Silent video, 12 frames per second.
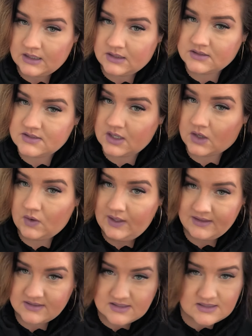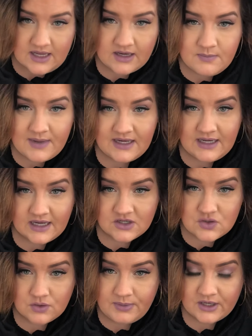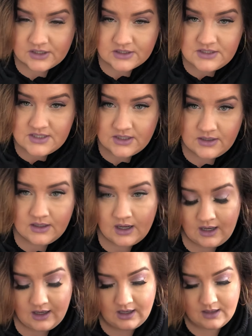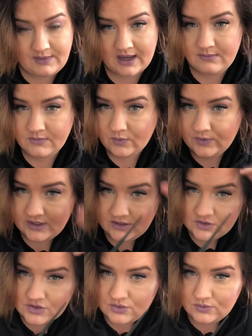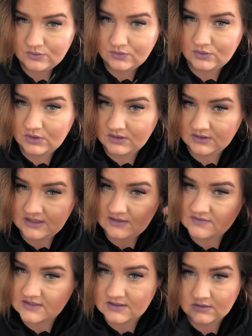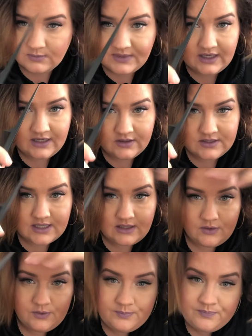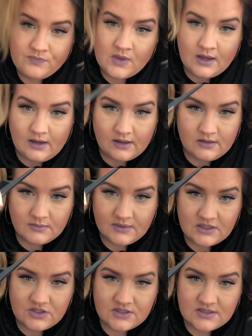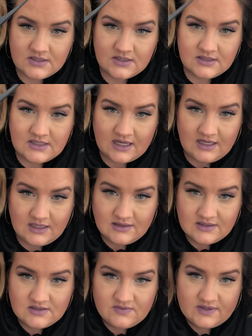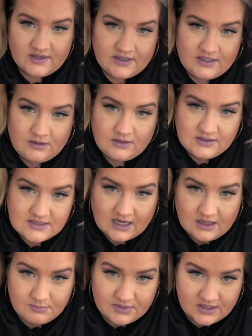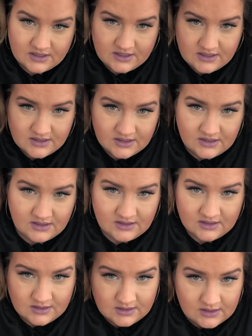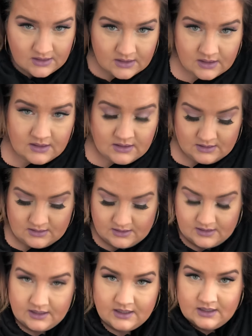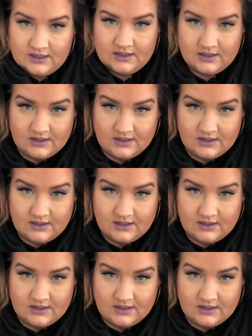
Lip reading: So this is kind of my natural part. I'm going to leave this little bit of hair down, and then I'm gonna just take this very top part here and